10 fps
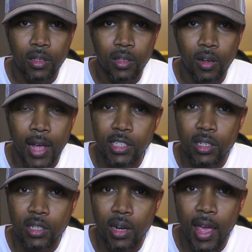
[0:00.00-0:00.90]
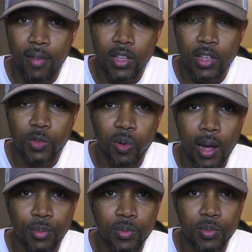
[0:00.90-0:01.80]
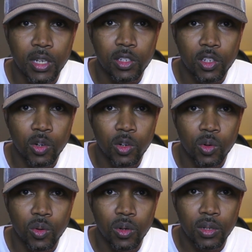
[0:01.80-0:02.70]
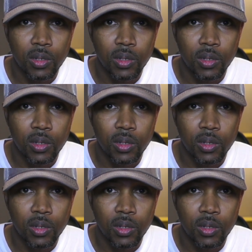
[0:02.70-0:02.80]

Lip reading: you're not just going to have these problems in school.